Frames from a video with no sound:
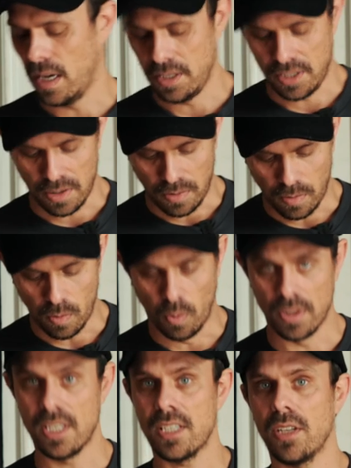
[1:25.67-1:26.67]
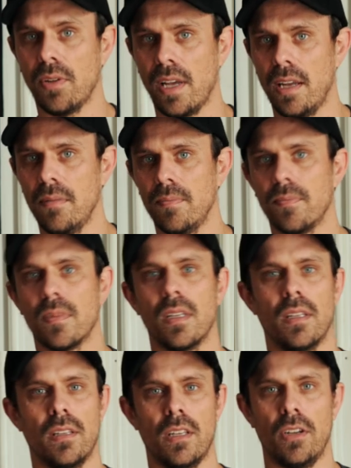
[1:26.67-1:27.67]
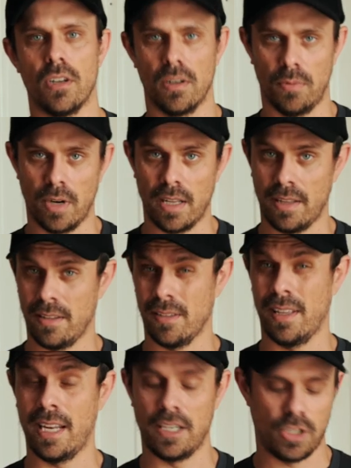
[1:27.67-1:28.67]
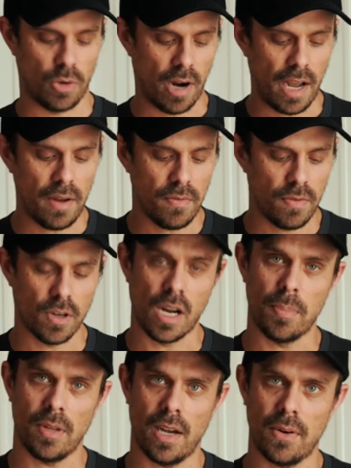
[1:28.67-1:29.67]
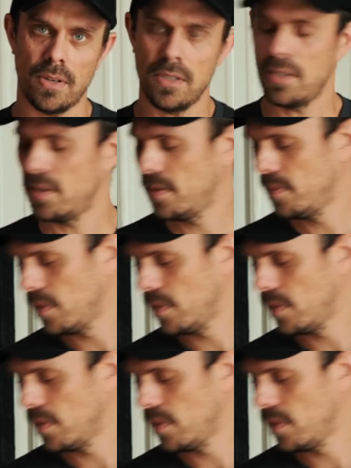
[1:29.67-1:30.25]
So once it's clean, you're gonna want to let it dry for a couple hours.